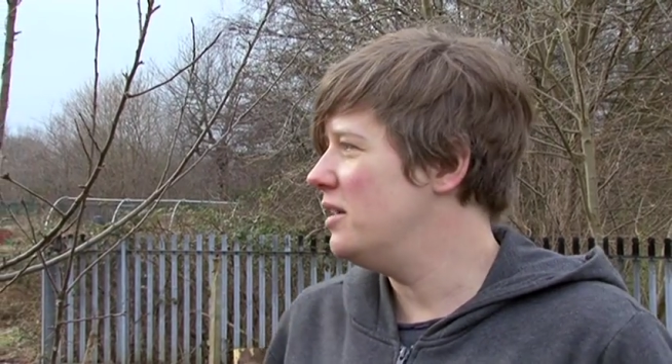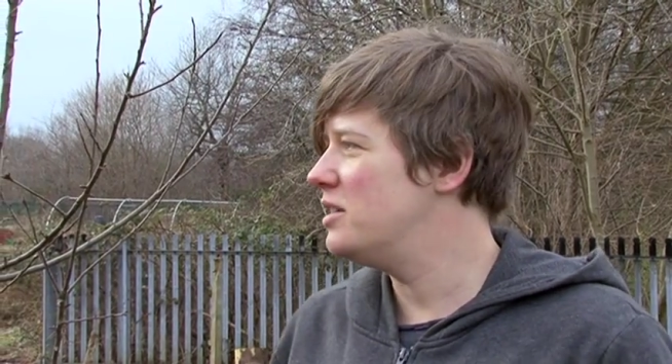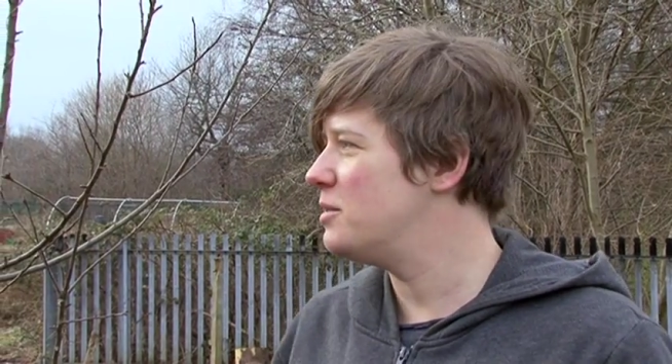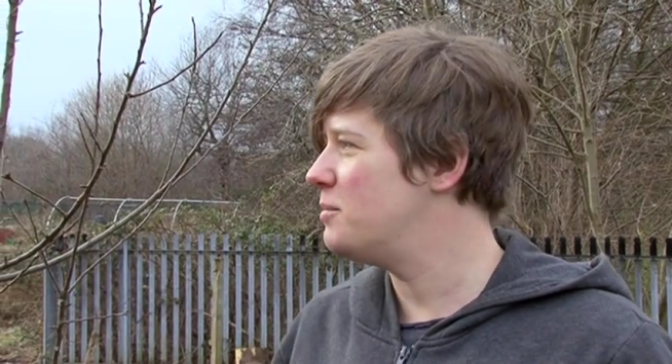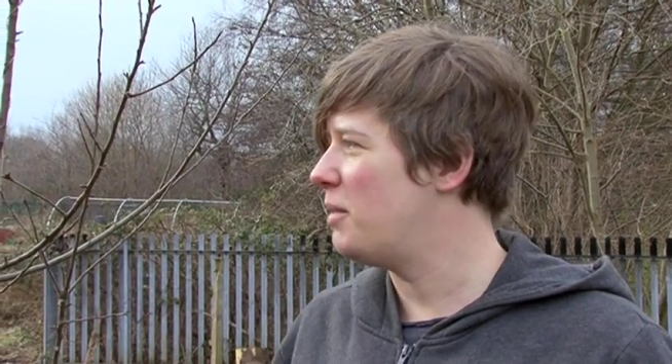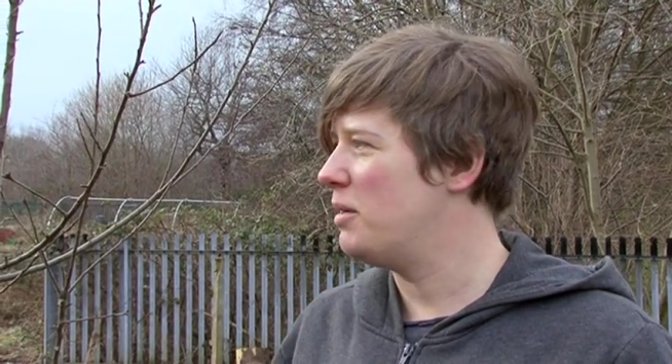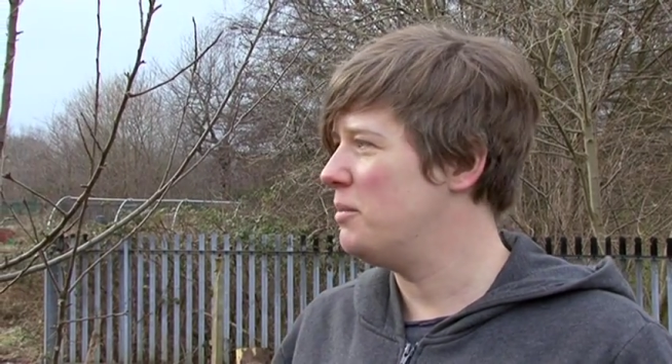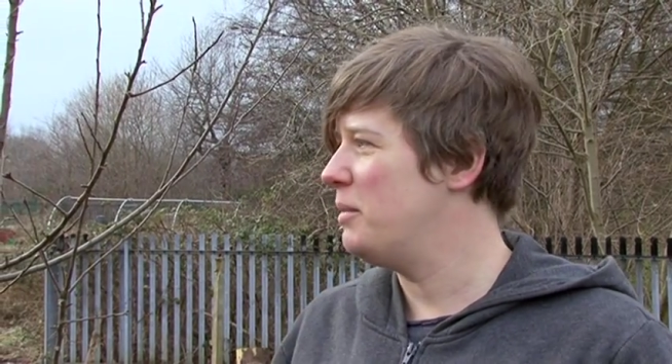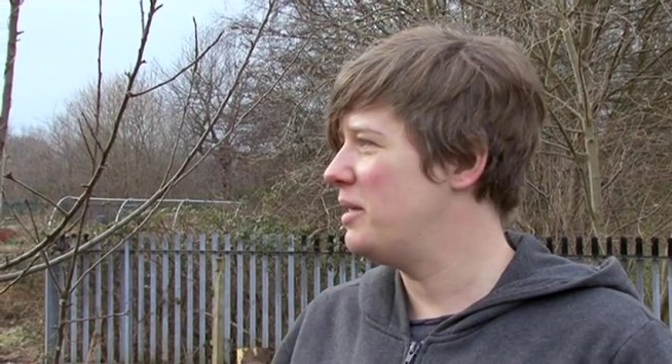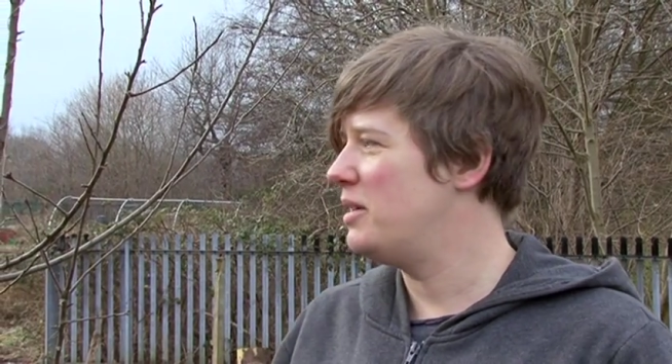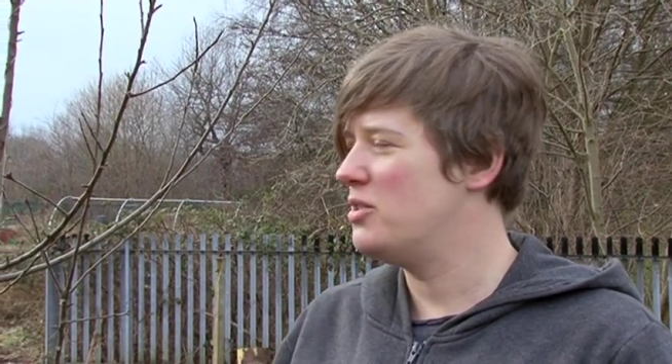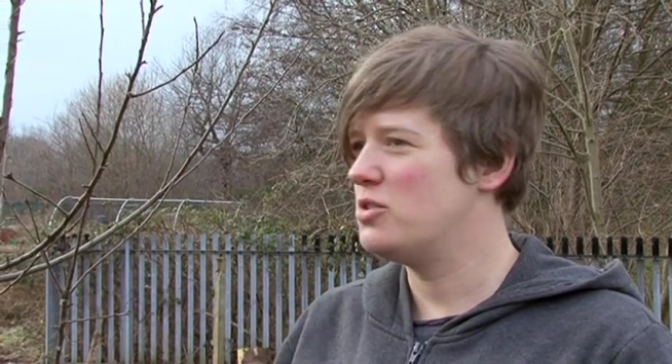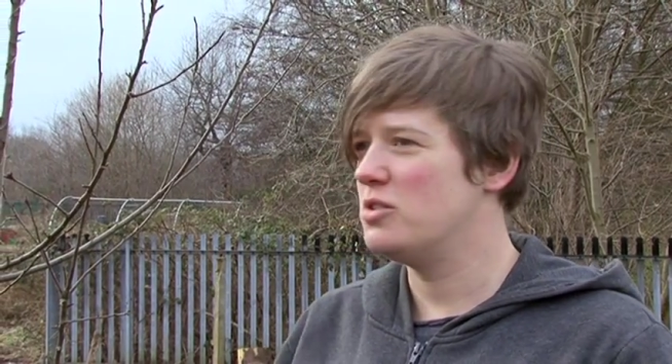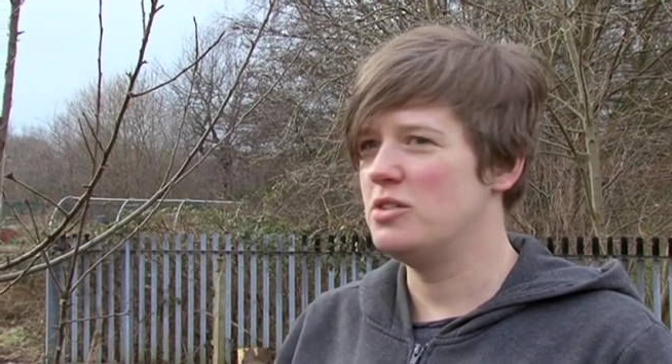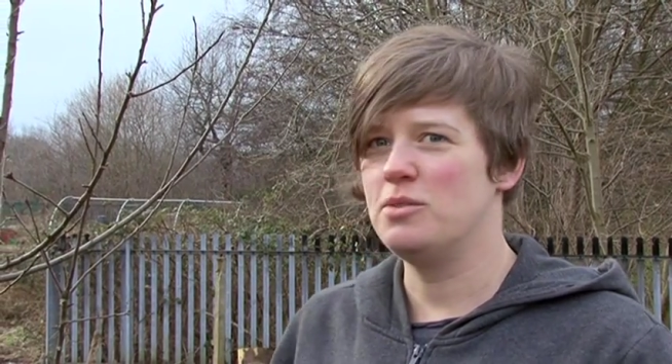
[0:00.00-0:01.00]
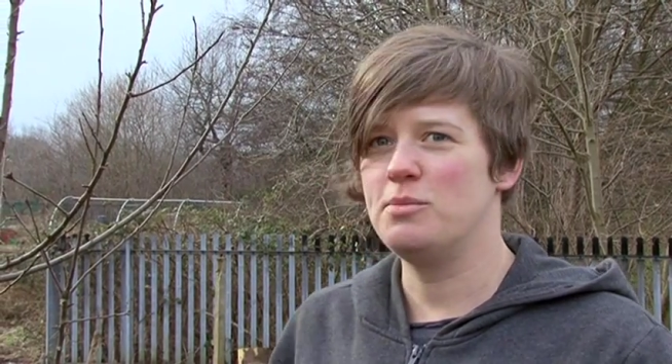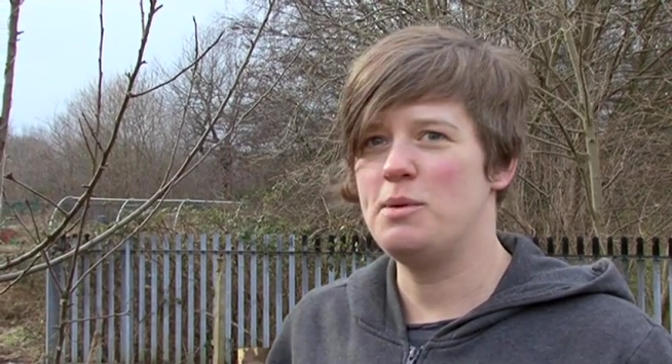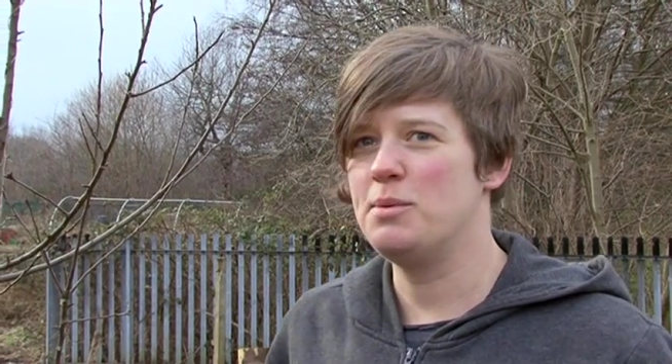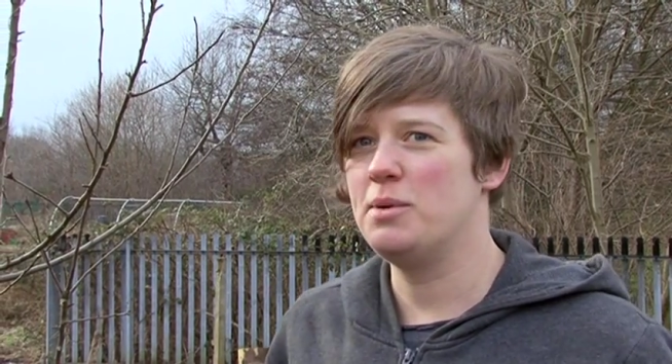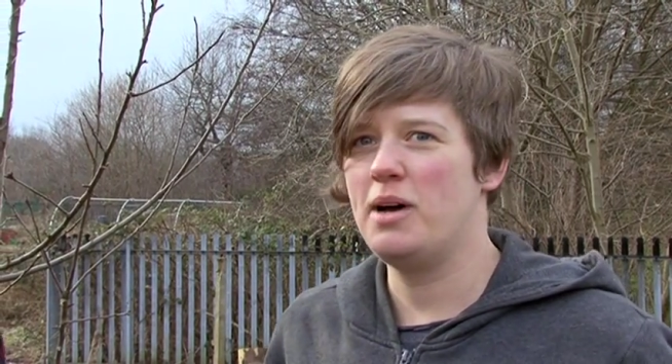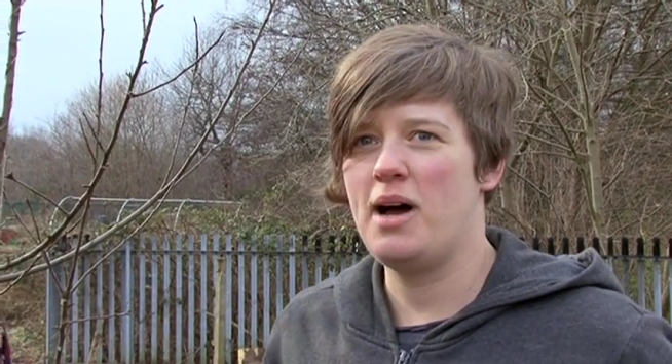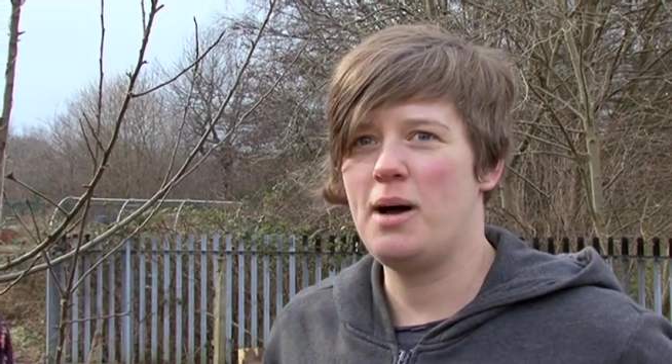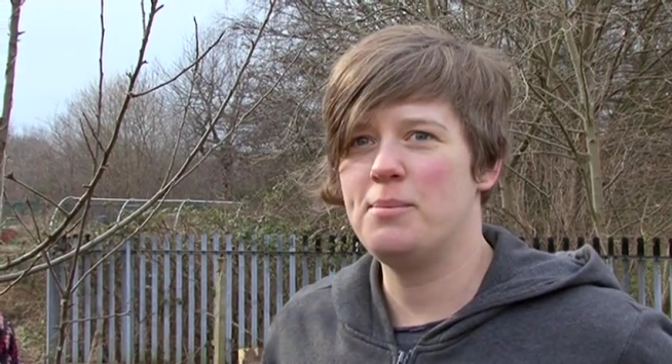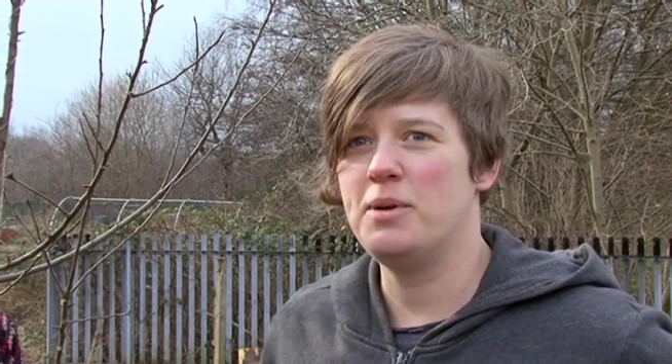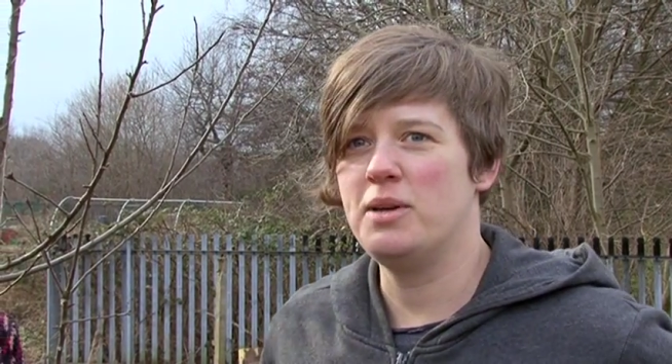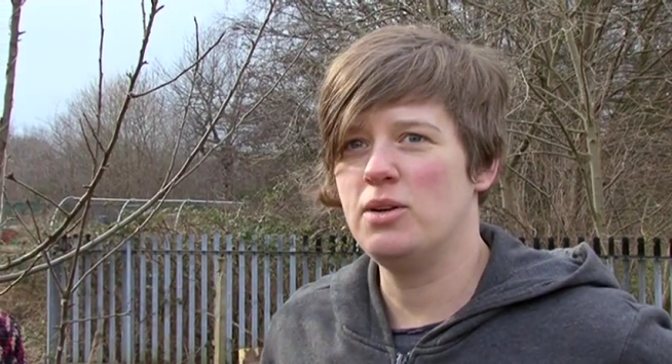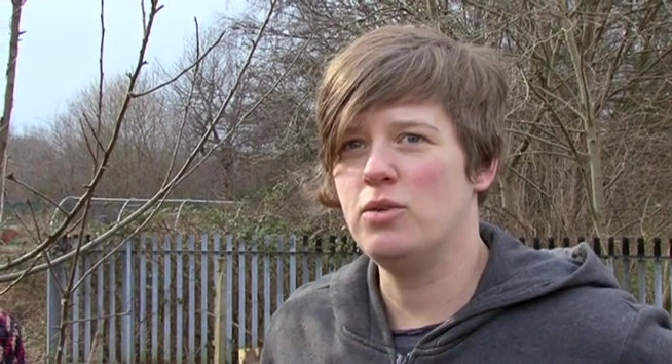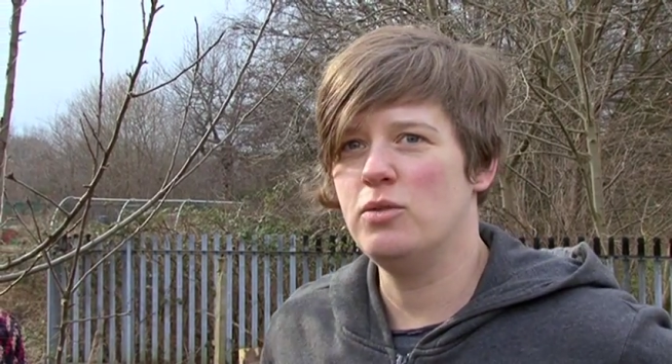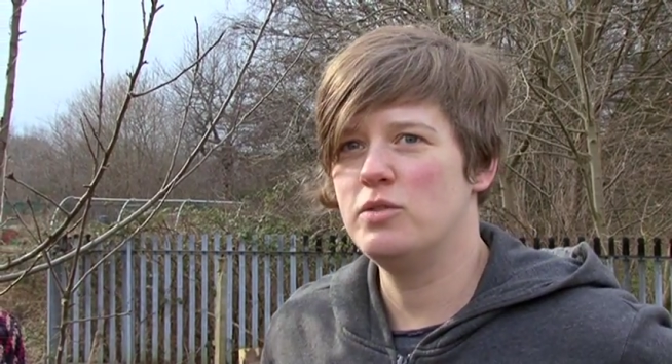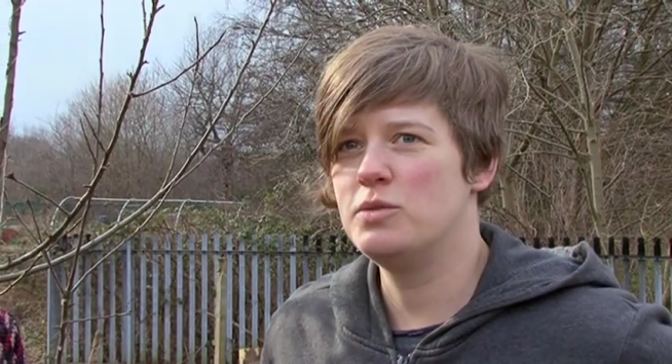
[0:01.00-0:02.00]
it's about making sure that people are
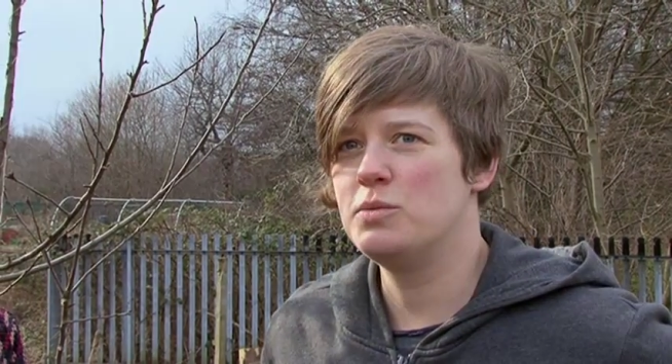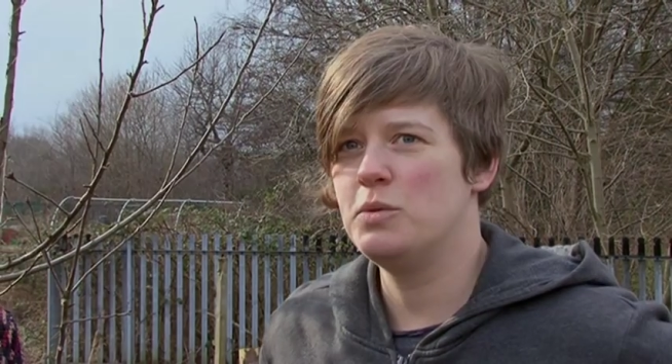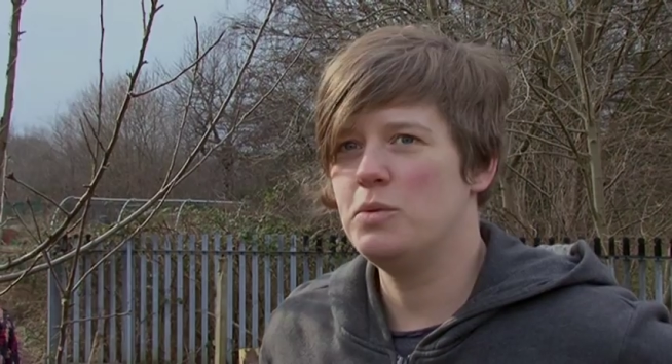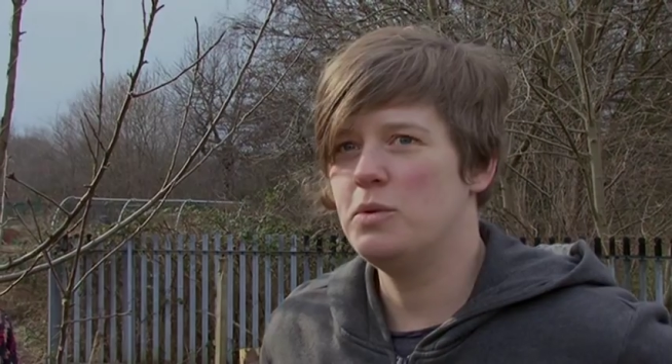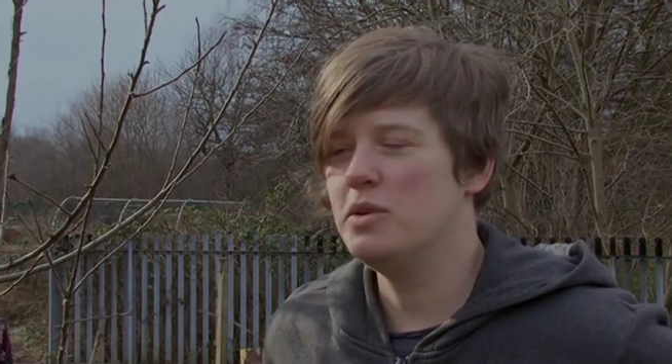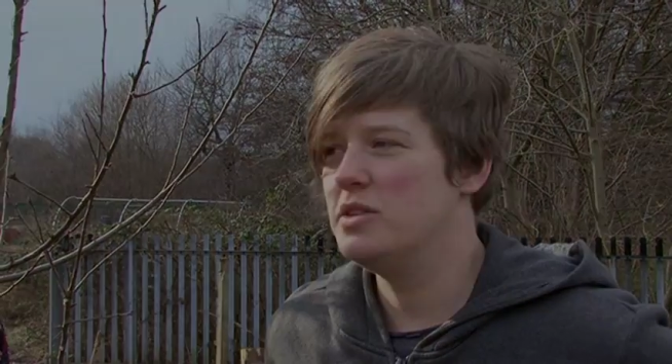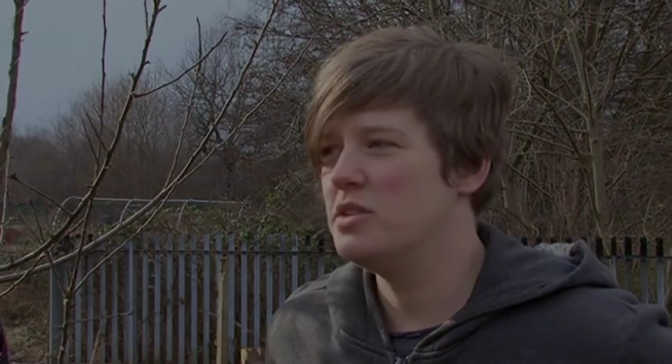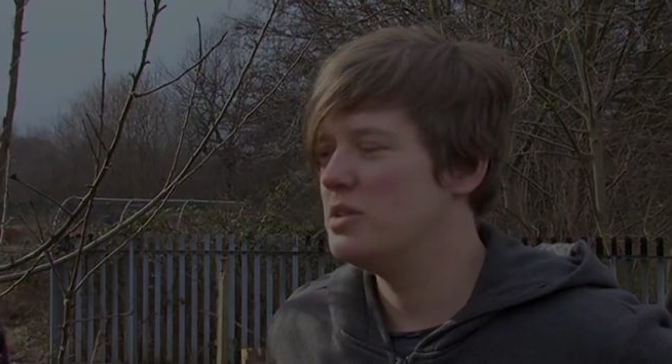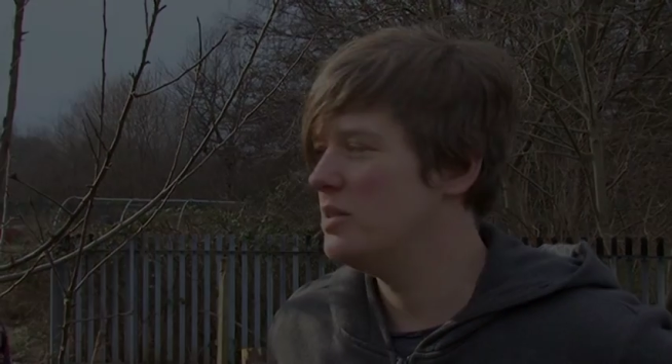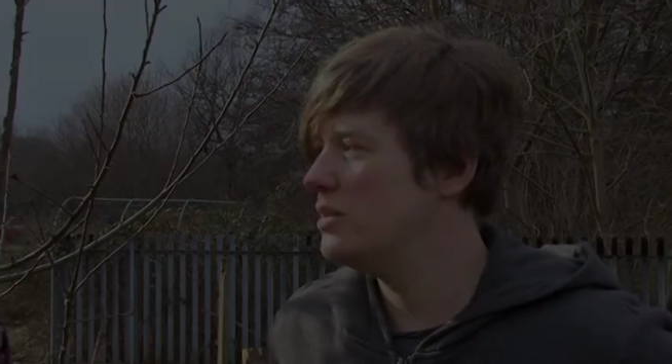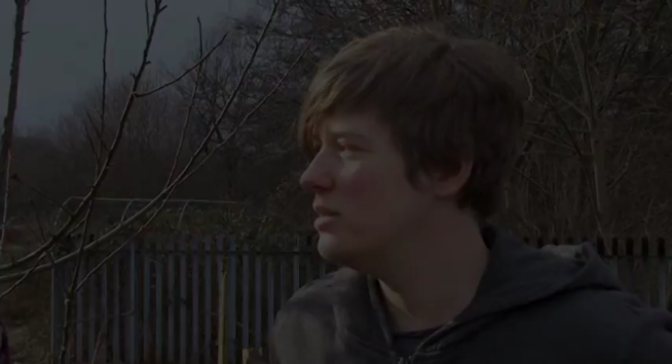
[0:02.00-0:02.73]
happy and comfortable with what they're